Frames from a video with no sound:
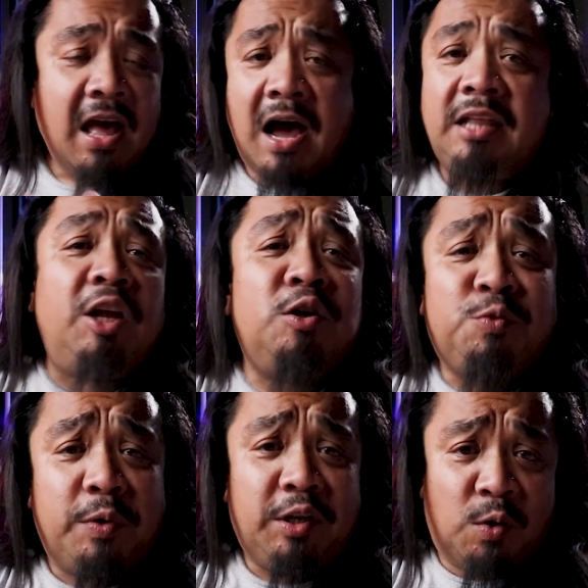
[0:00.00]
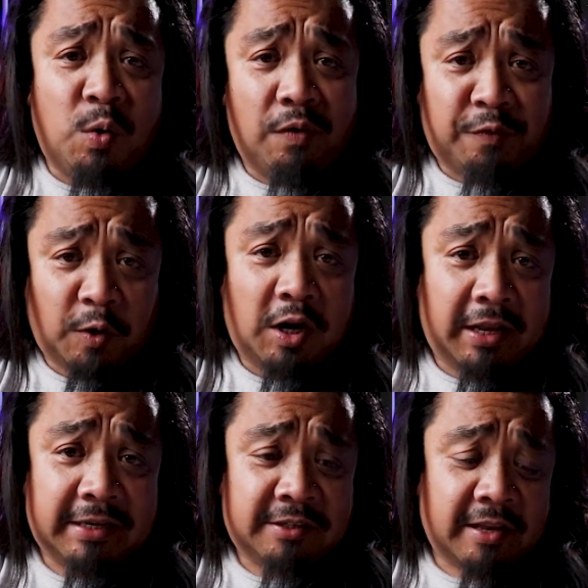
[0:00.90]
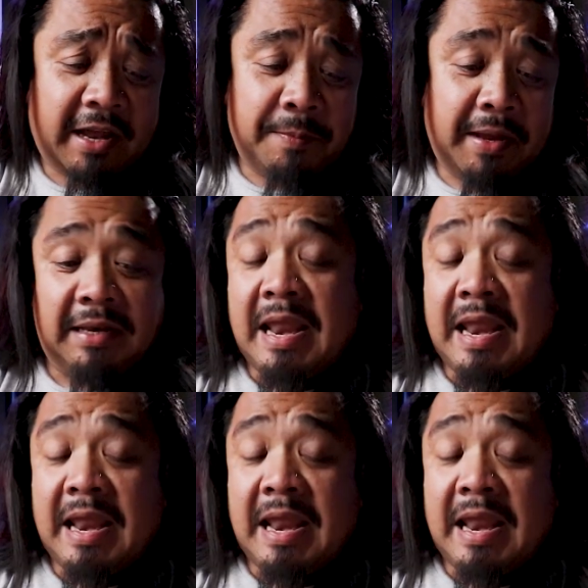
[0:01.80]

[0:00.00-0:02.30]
I thought is really cool for a collector like me.